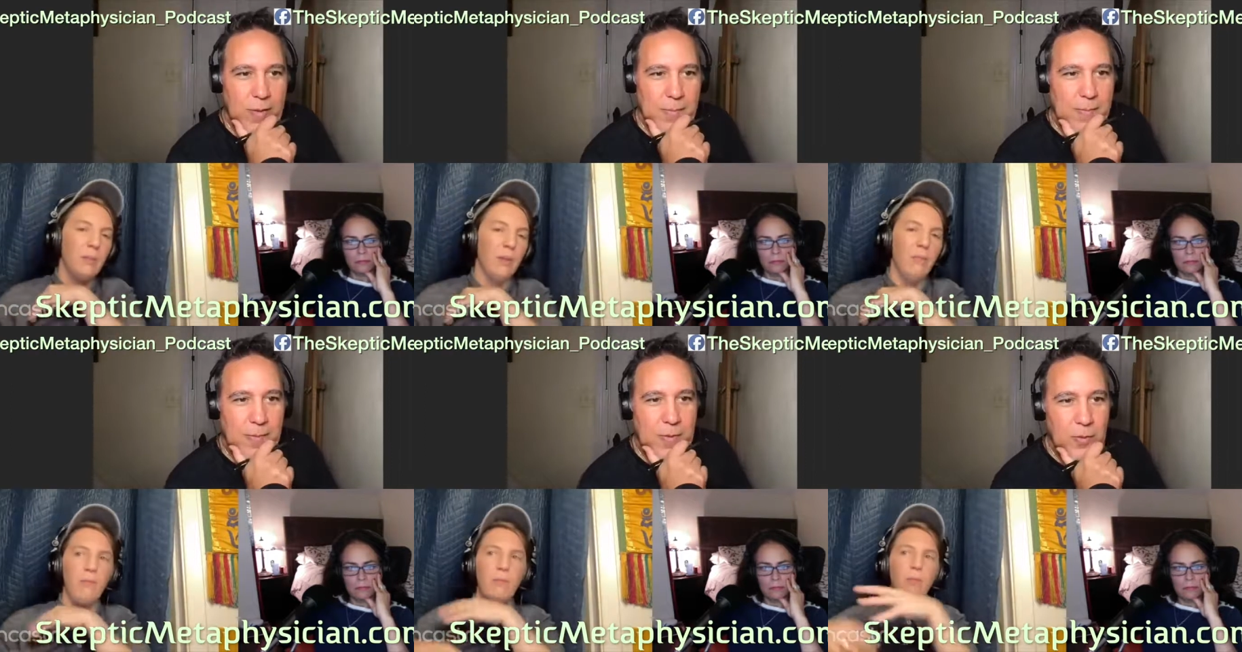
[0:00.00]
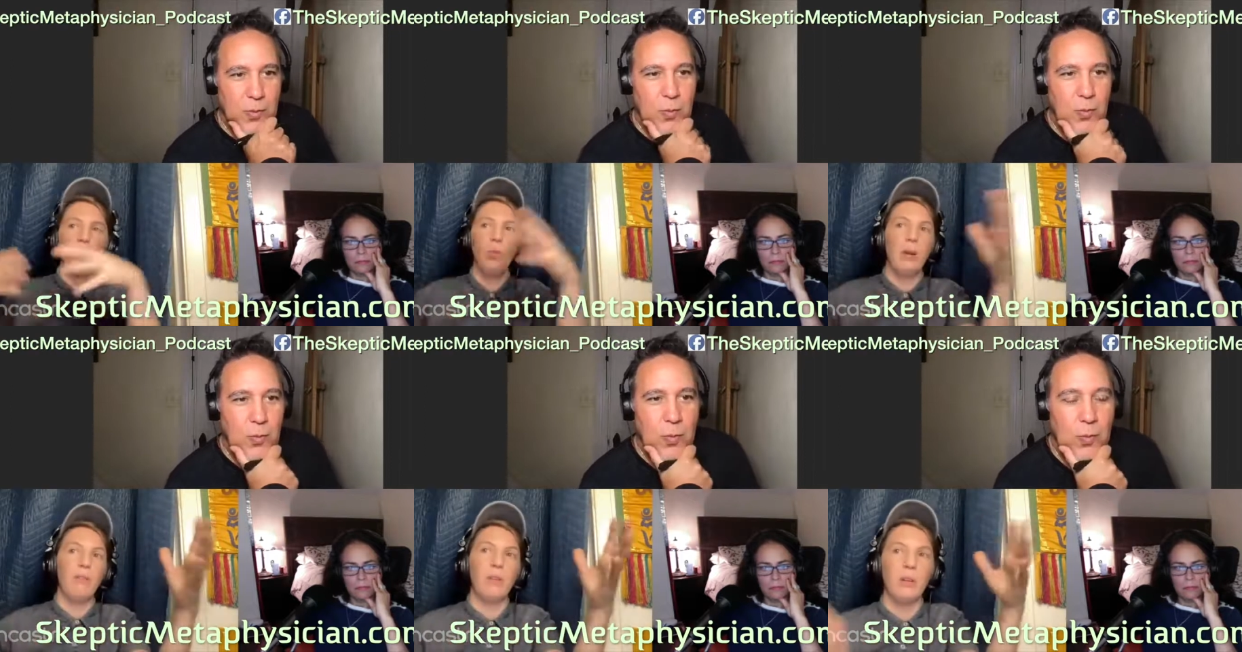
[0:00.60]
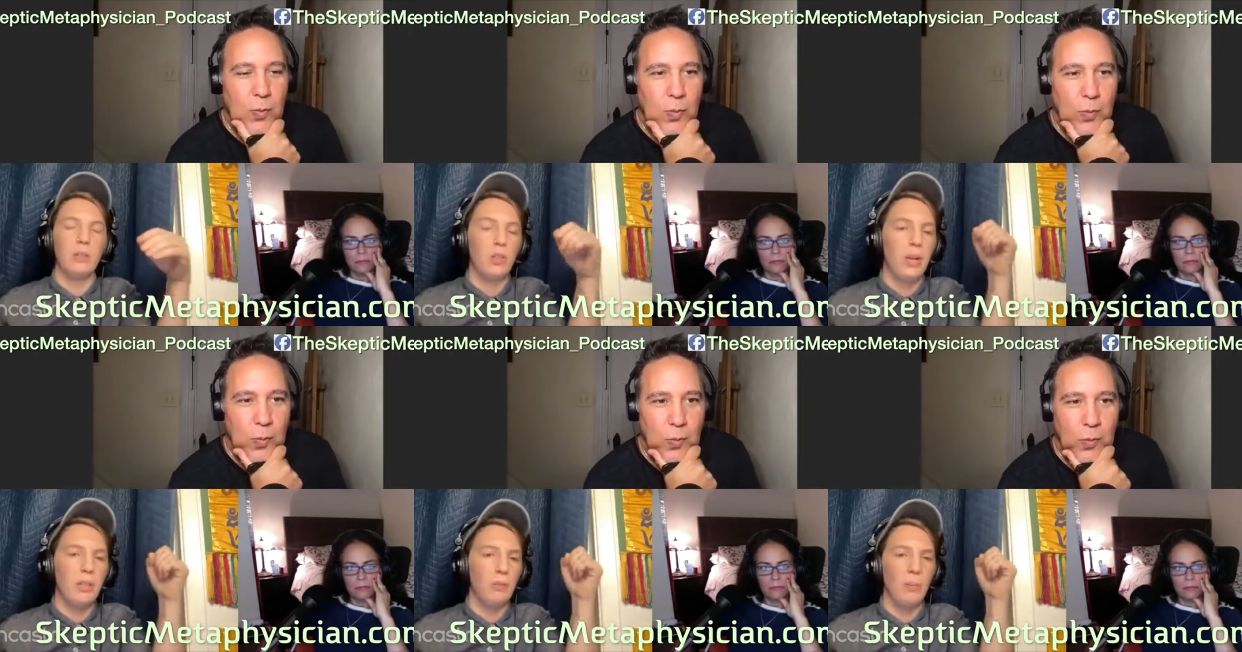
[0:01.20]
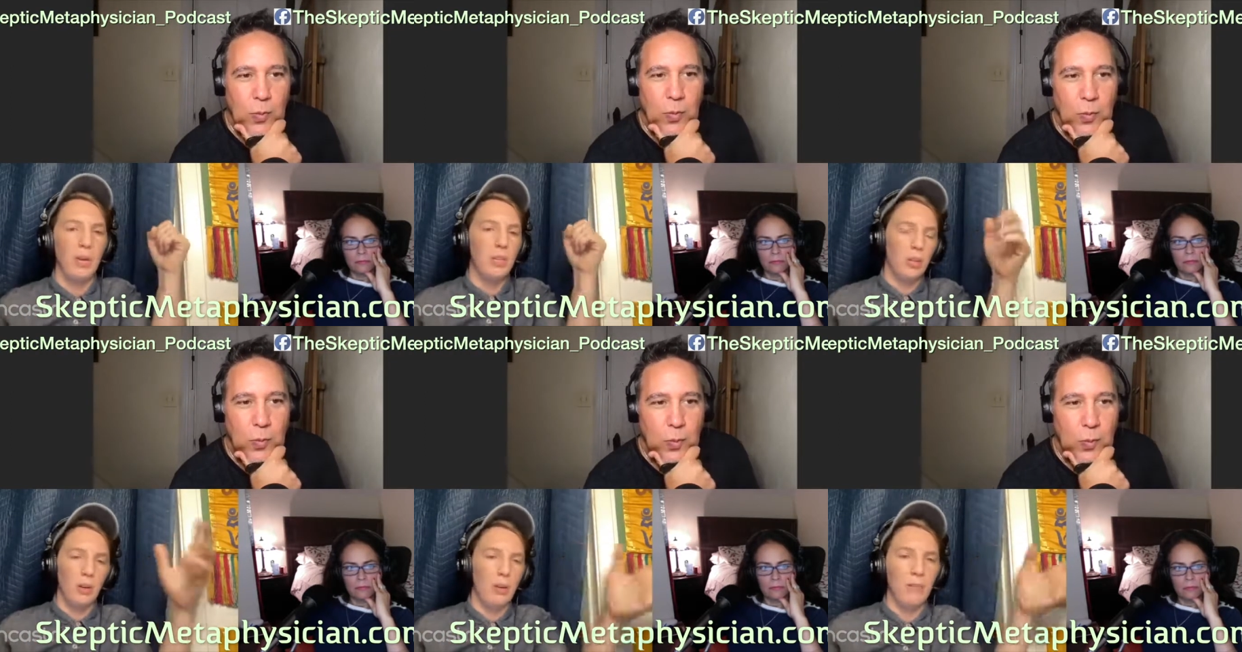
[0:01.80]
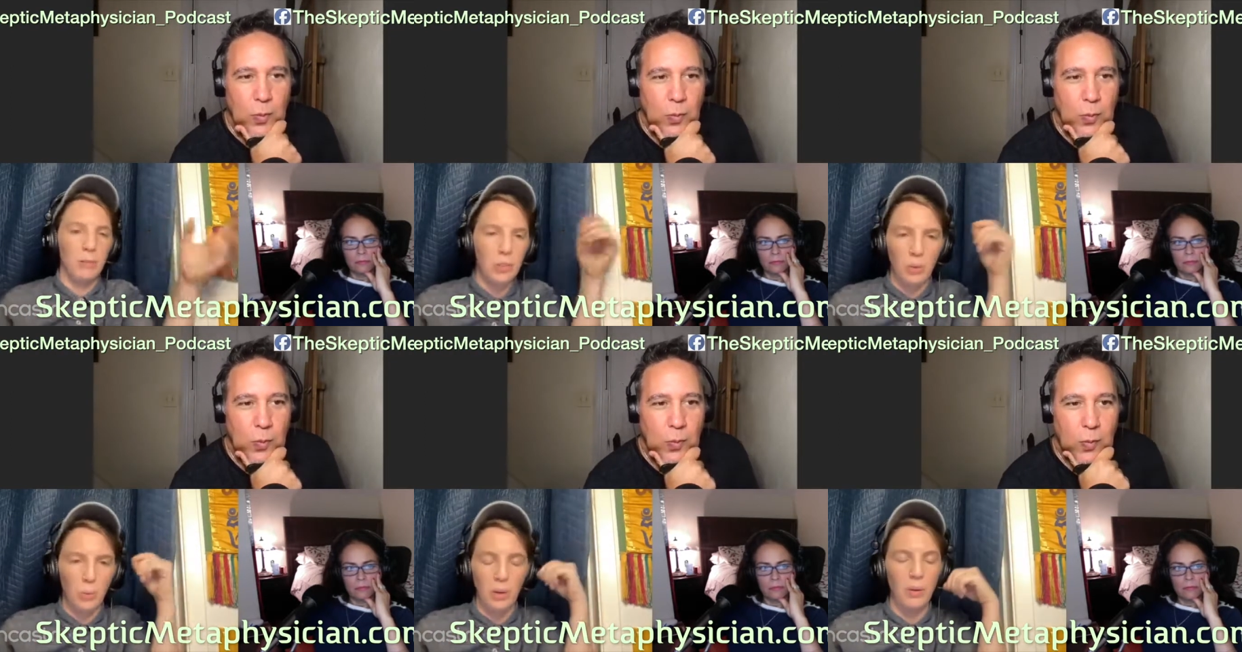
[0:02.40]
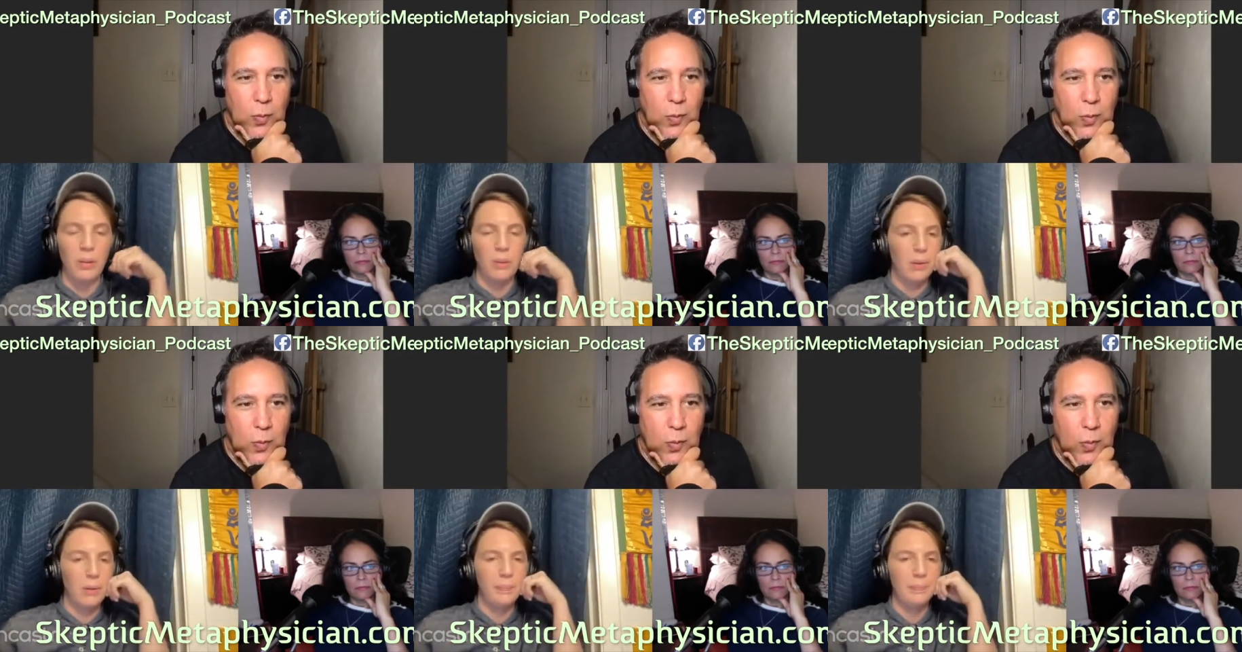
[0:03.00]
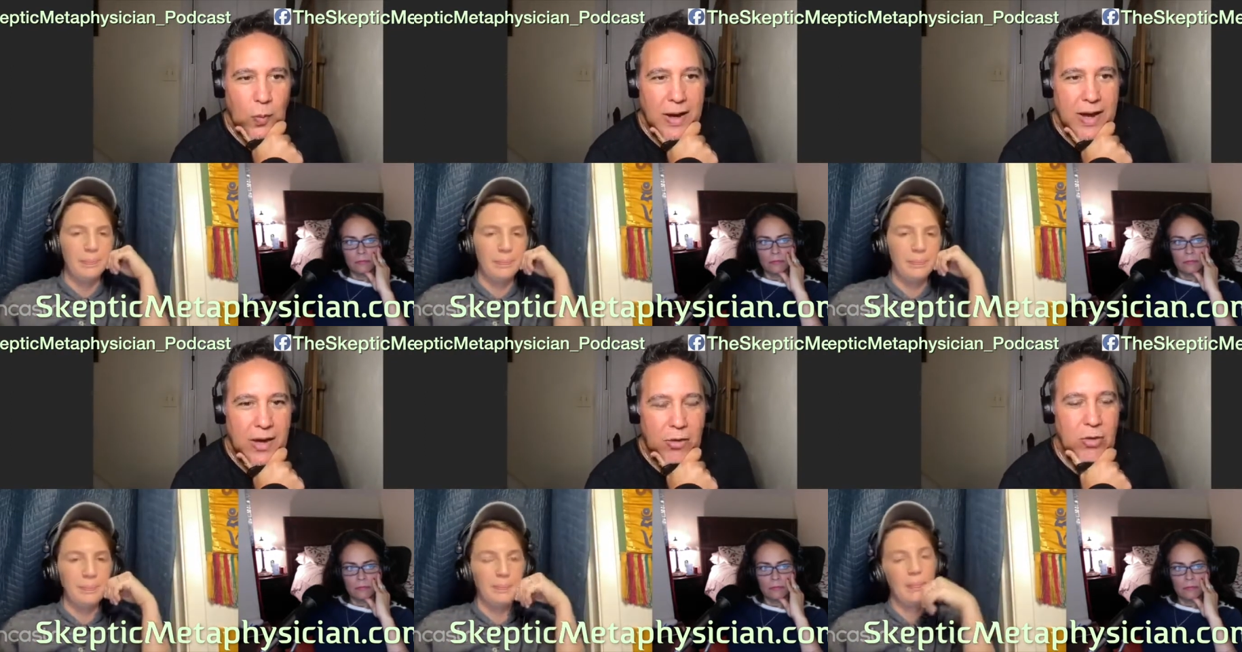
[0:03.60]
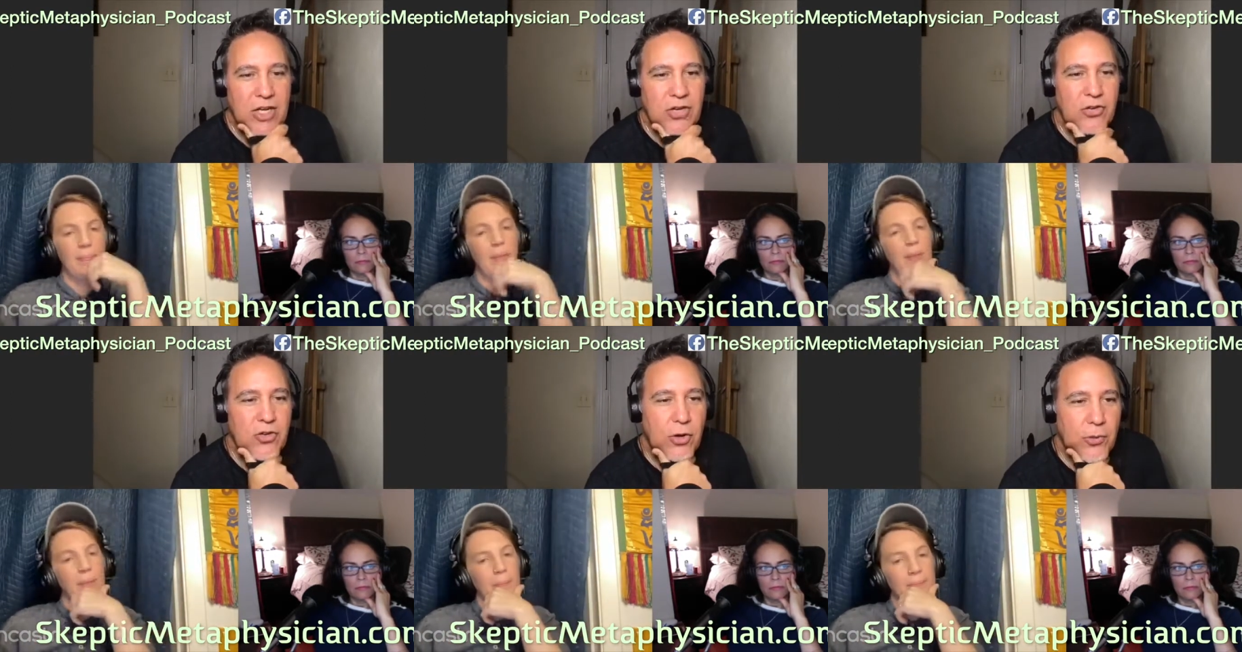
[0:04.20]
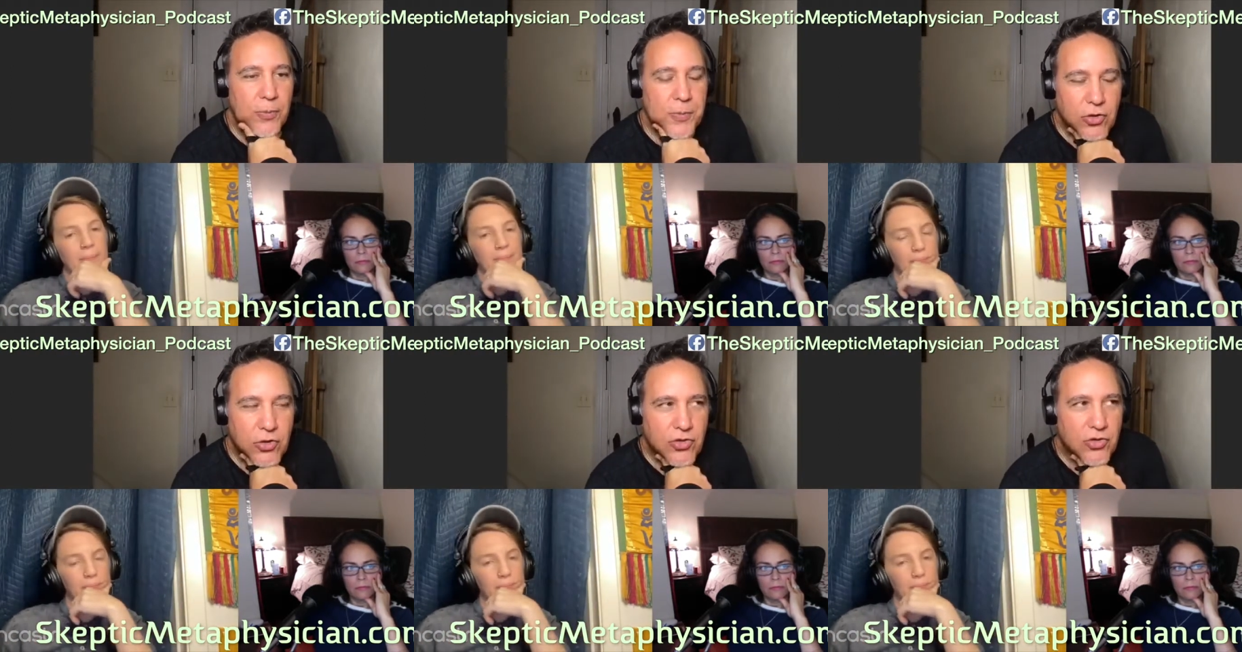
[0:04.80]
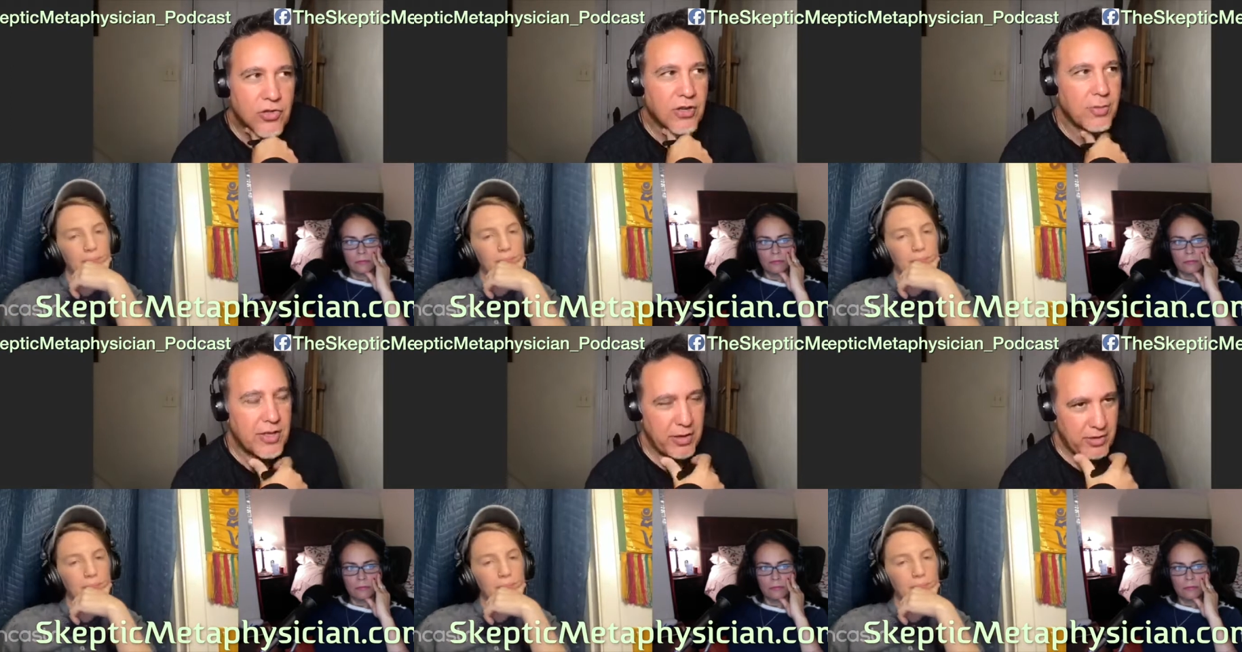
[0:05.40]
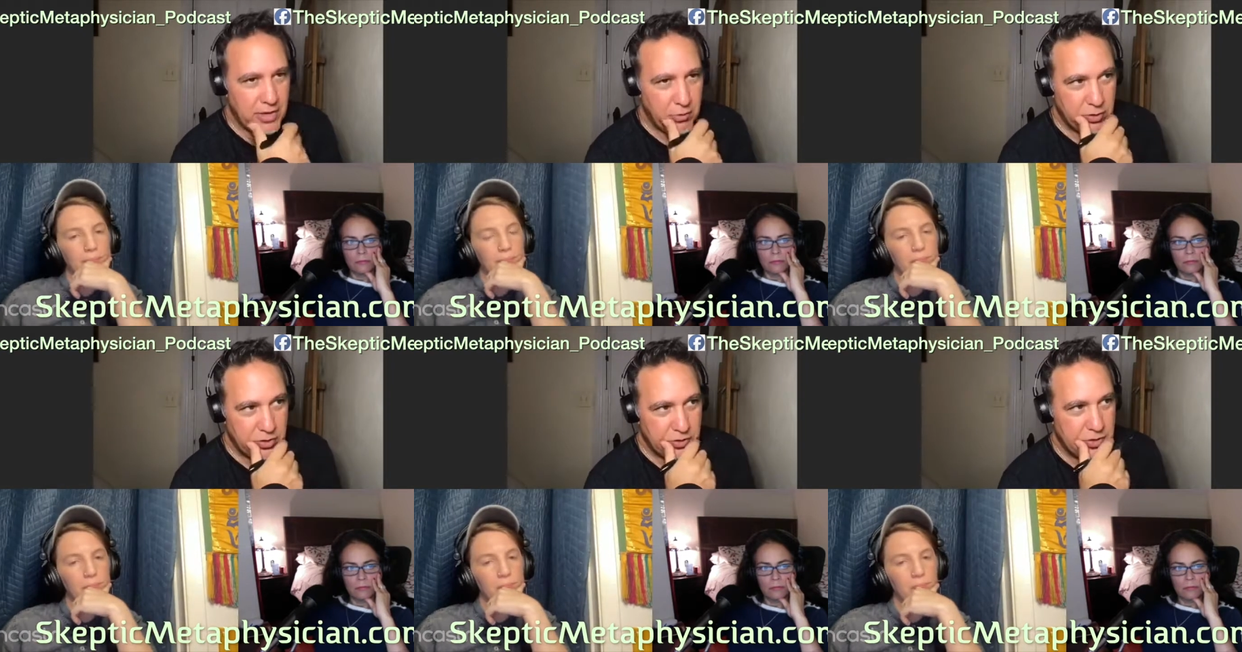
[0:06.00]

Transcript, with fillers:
Speaker 1: of whatever transformation or evolution we're going through.
Speaker 2: Wow. Okay. So you just said something that, that really